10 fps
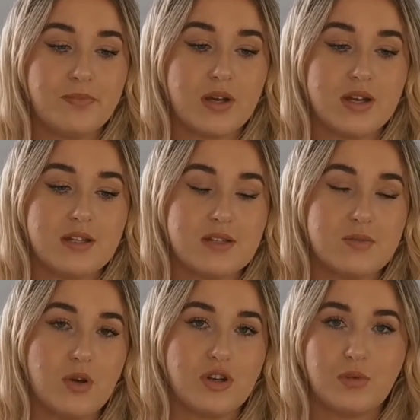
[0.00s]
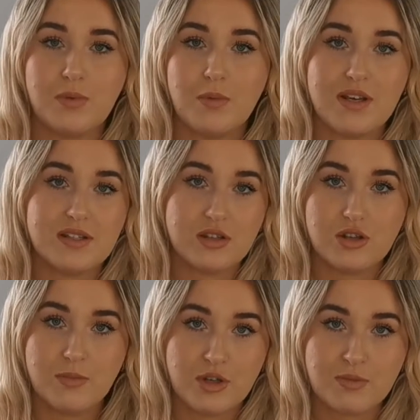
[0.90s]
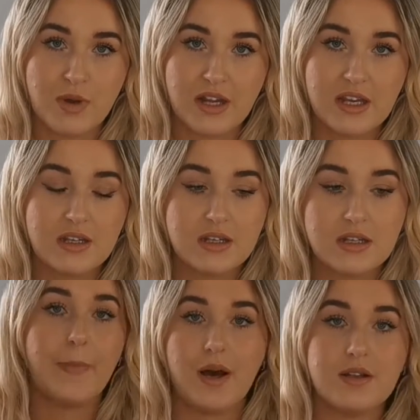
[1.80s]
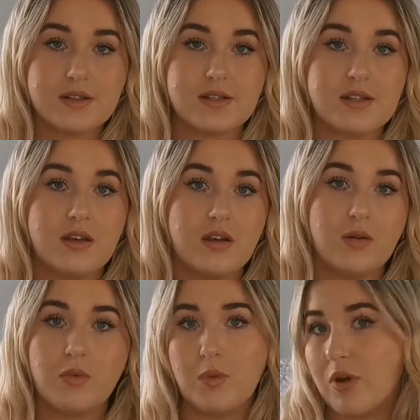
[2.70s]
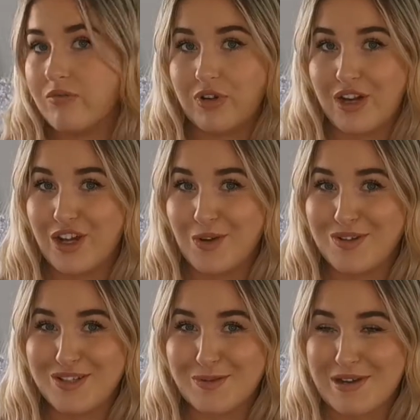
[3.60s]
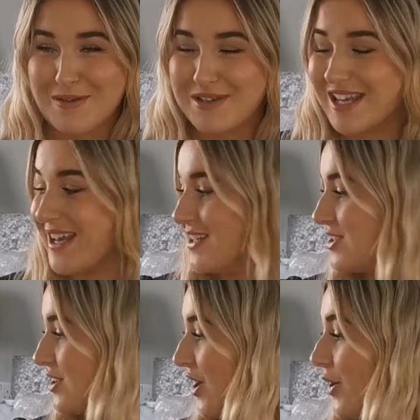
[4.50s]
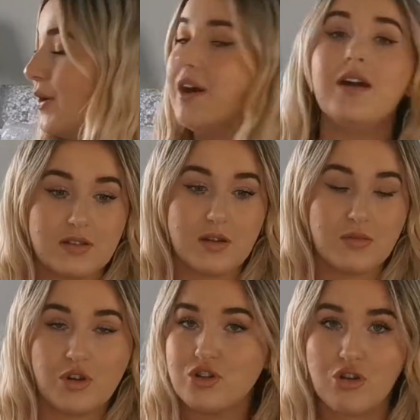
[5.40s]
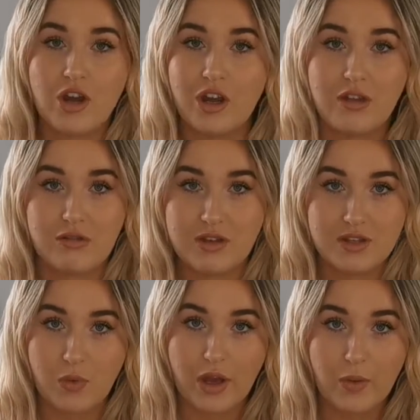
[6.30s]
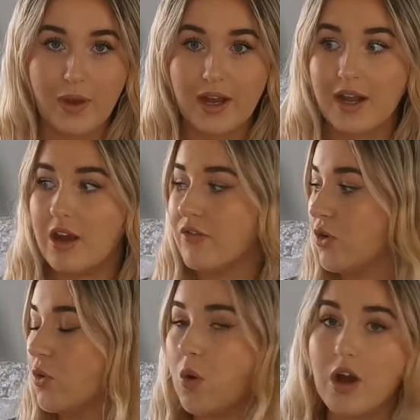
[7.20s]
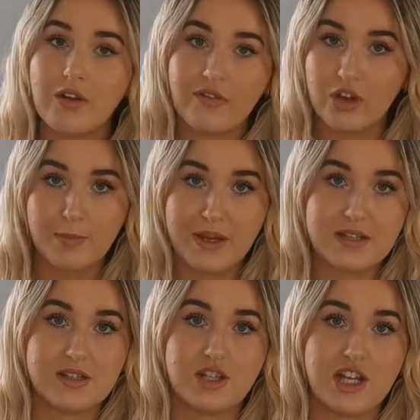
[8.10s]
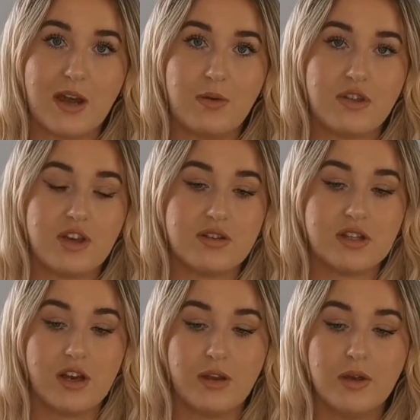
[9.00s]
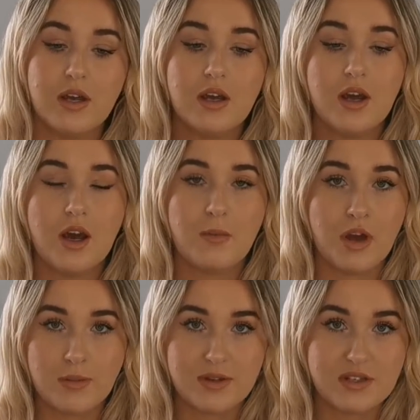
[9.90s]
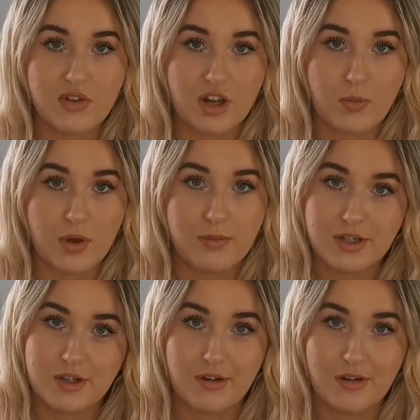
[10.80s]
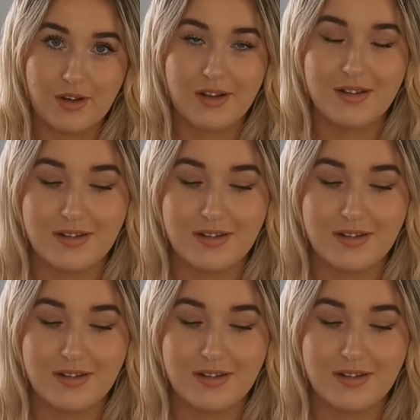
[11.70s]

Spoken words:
because I don't want to be wasting too much money, but we won't really know until baby's here. So I'm going to try and go through these quite quickly. I've got quite a few bits to share with you, so I'm hoping this video won't be too long.